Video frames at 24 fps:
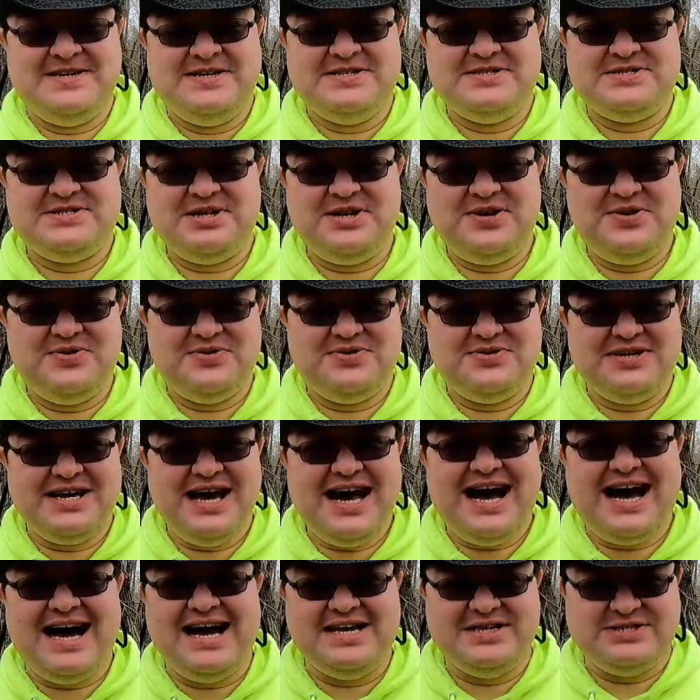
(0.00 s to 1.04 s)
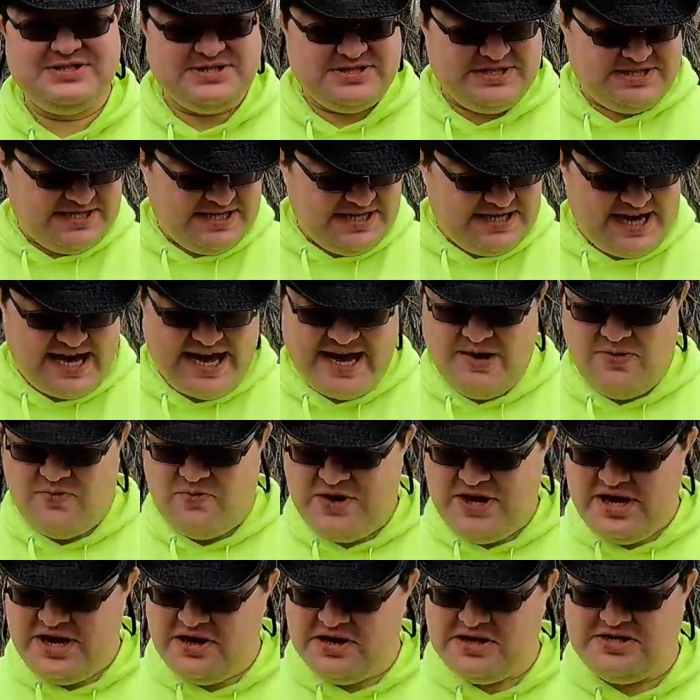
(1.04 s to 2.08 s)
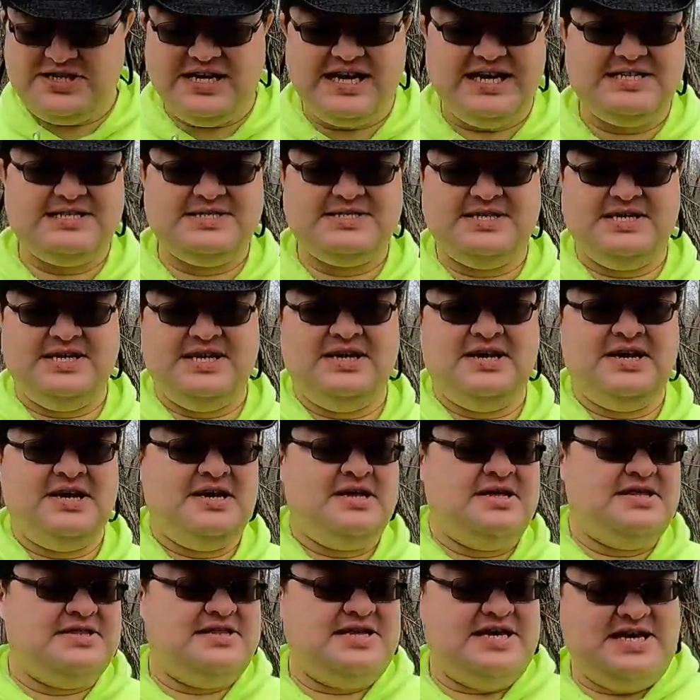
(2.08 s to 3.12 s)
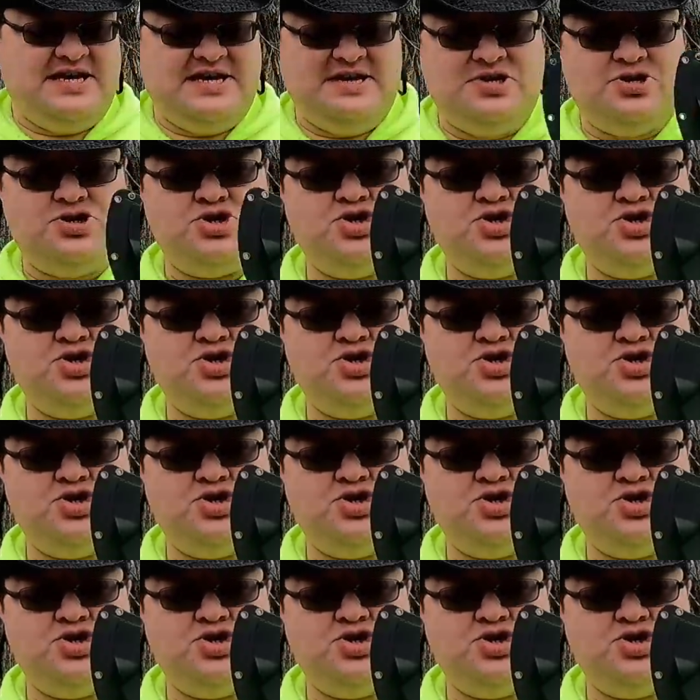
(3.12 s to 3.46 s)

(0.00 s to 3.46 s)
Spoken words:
So guys, today we are testing the